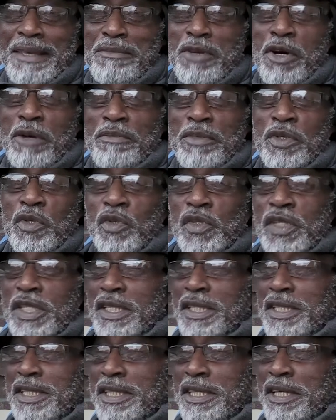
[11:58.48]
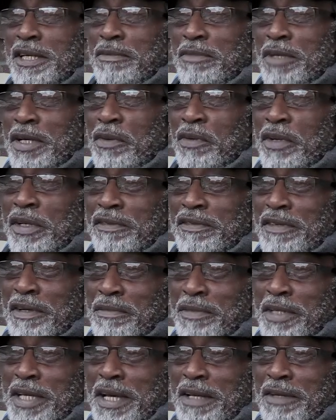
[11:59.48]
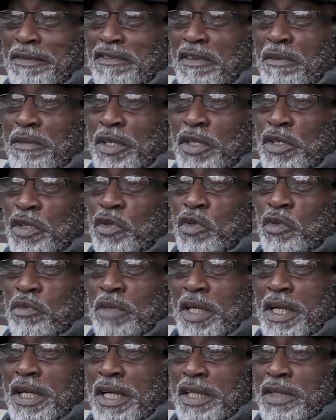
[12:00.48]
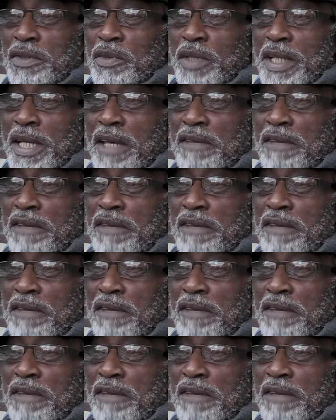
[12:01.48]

But music steered me away from that, from a youth, because when